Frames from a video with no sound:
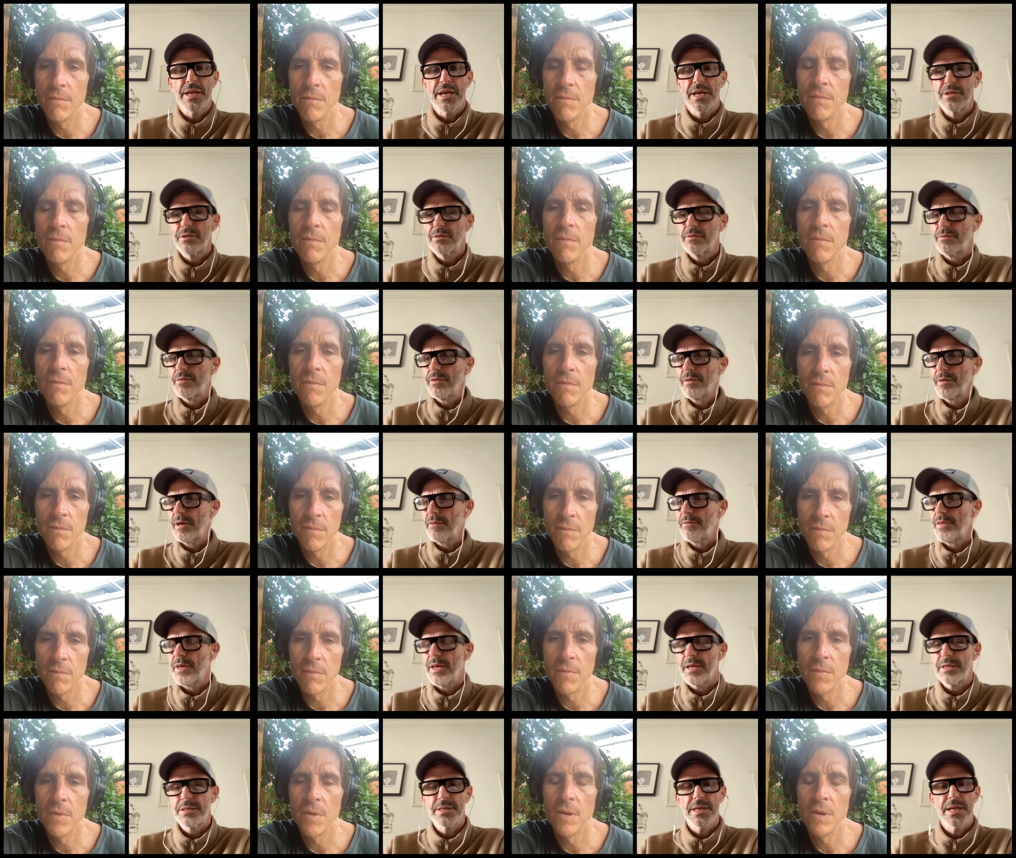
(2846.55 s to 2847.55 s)
Speaker 1: kind of have
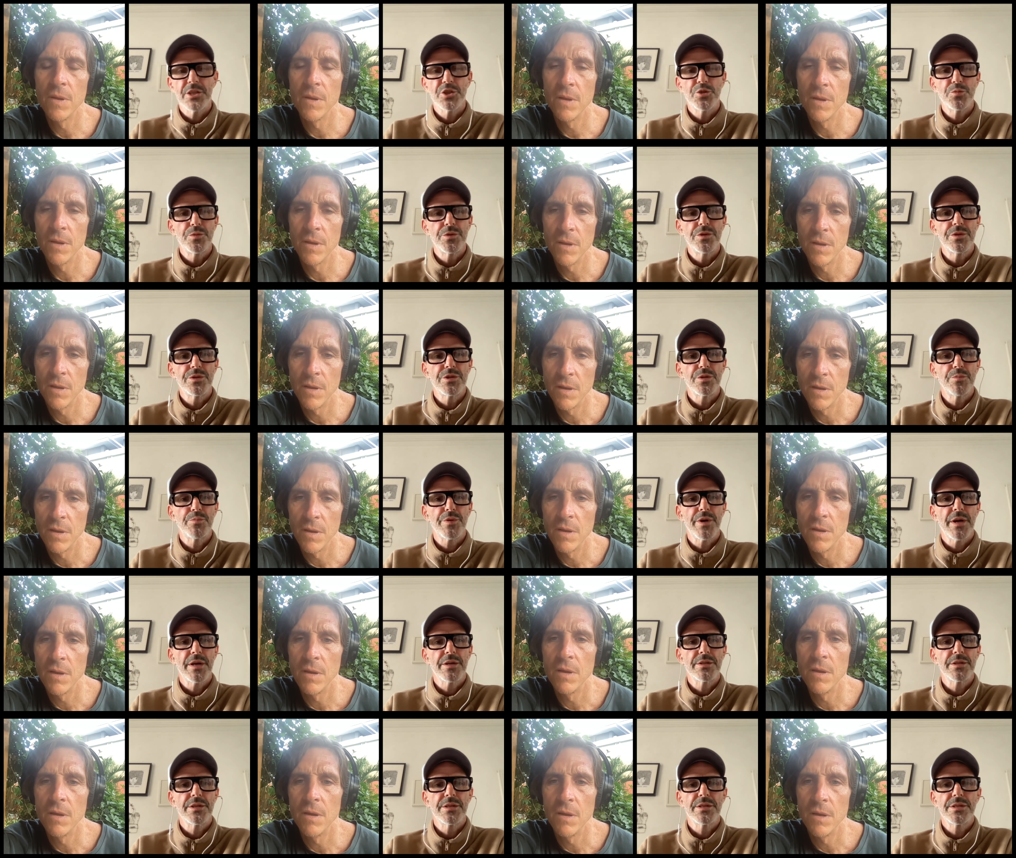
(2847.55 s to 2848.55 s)
that attachment to
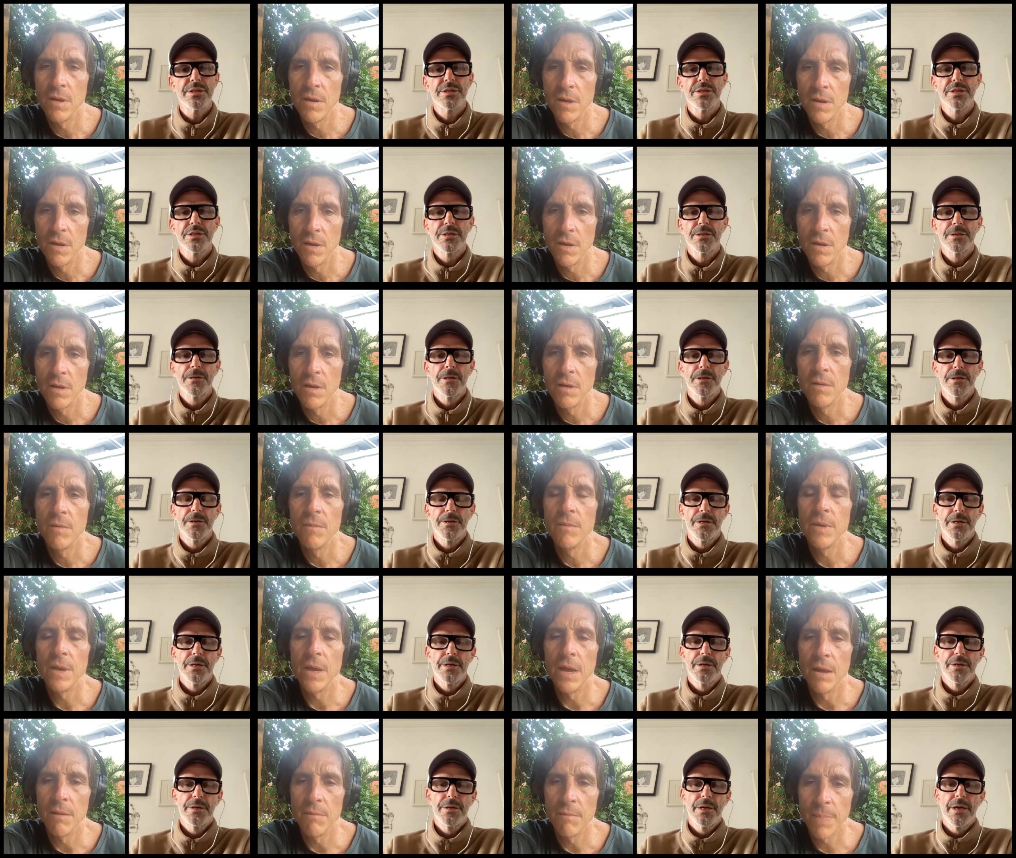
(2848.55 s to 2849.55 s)
practice.
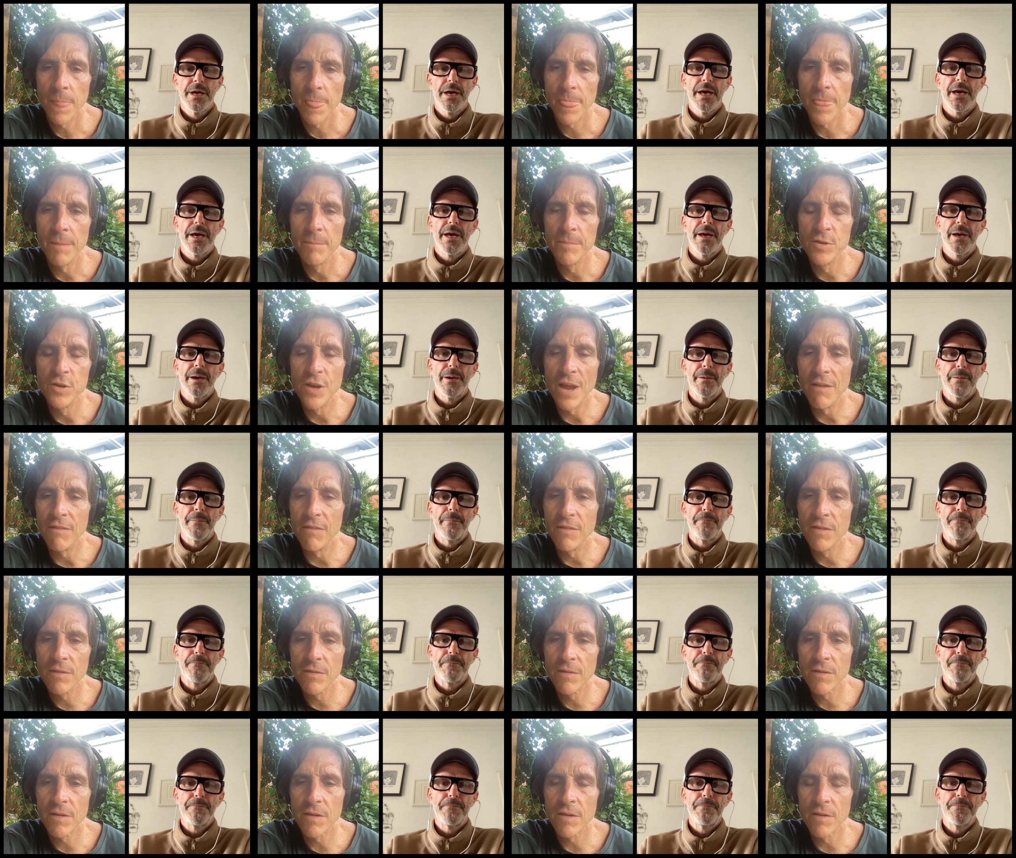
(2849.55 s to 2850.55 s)
You
Speaker 2: found
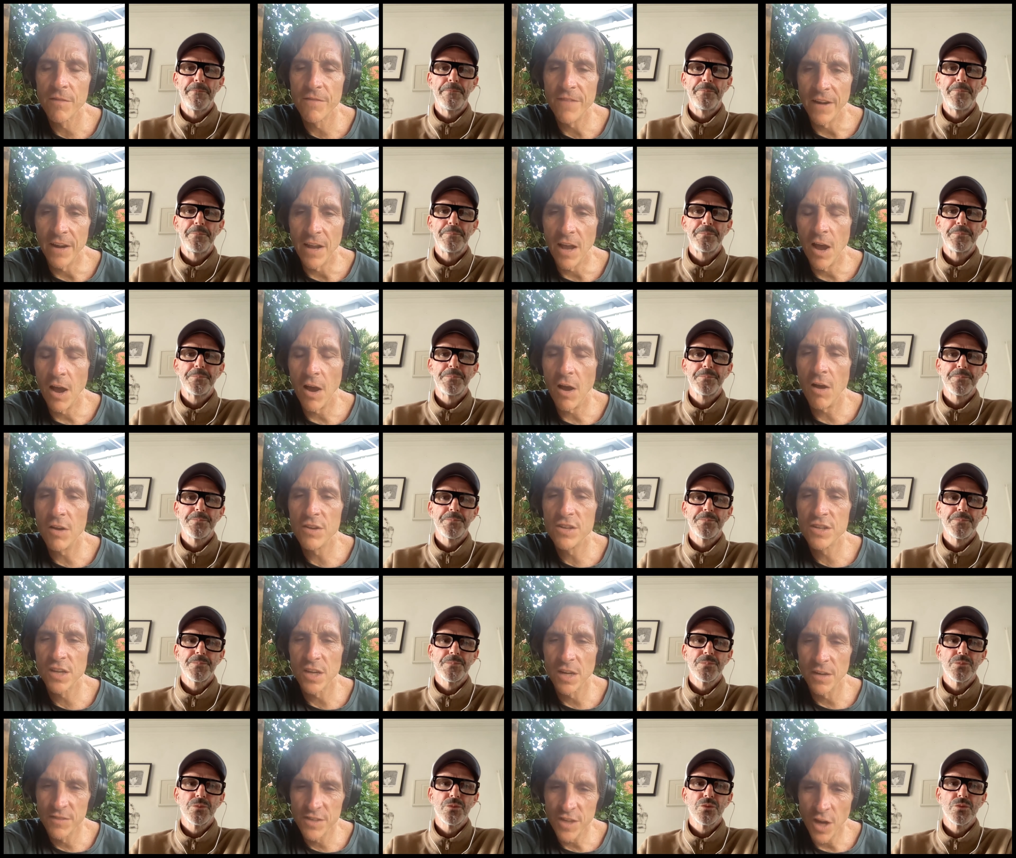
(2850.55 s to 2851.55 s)
it hard to
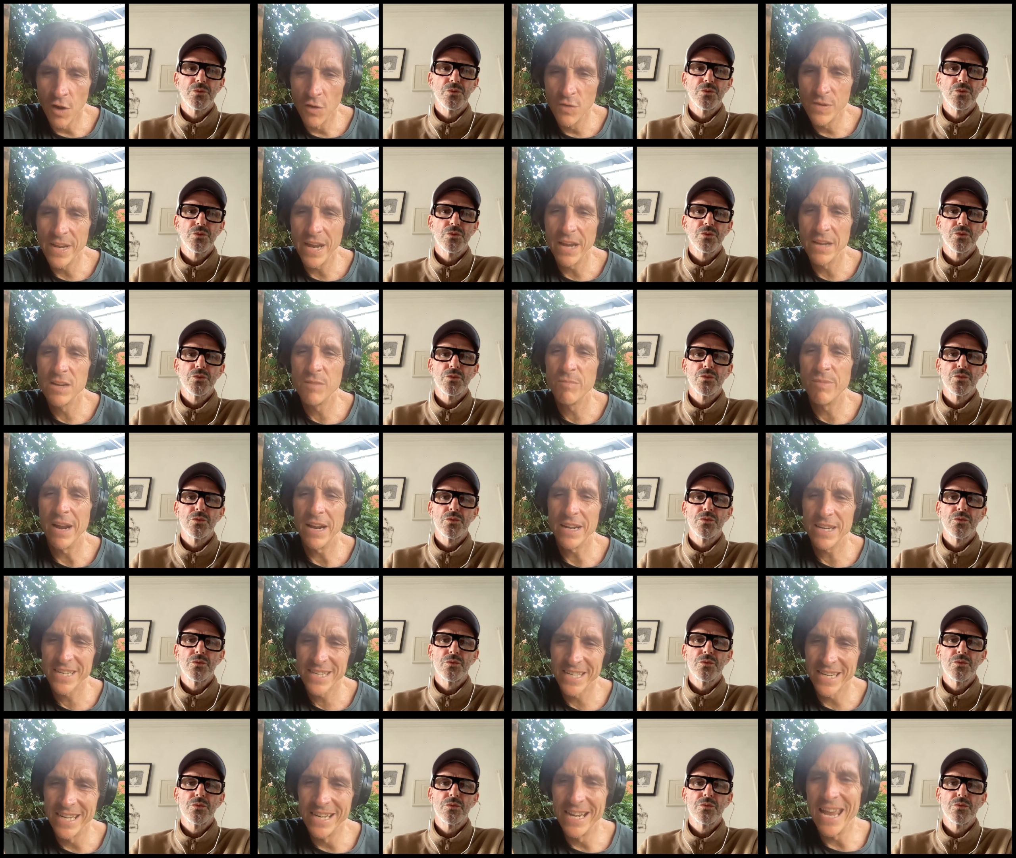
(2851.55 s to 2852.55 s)
kind of tone down your
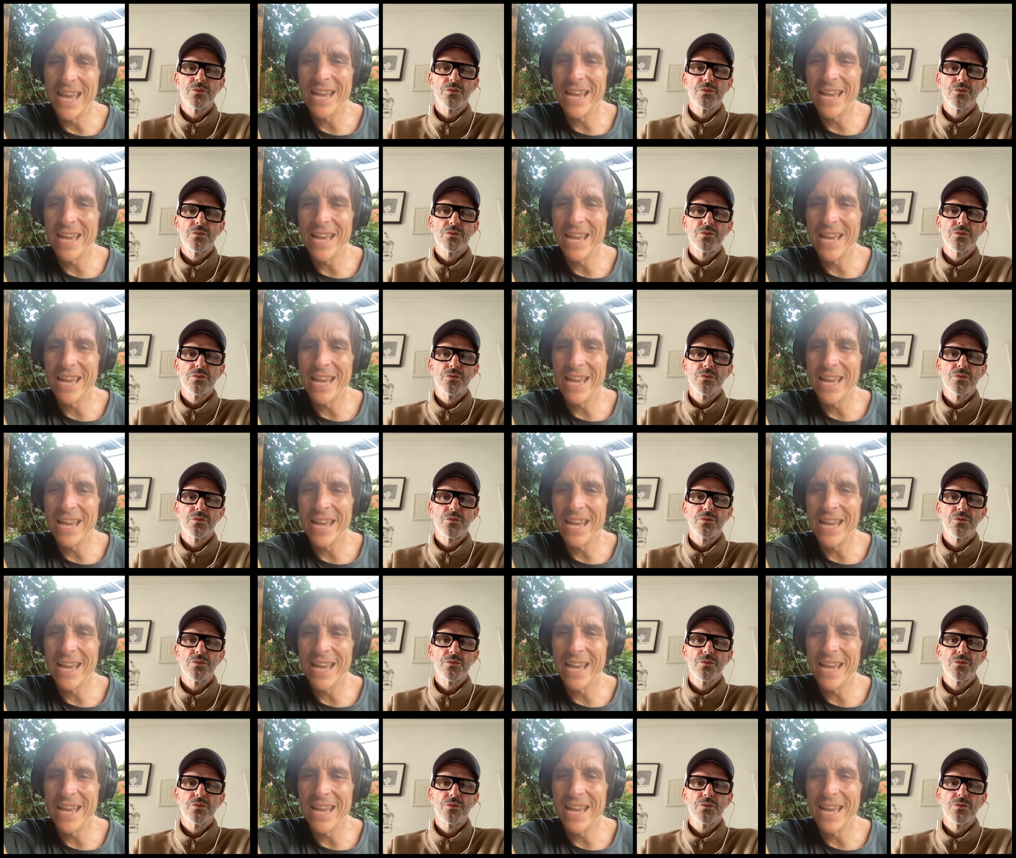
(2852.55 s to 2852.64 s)
practice and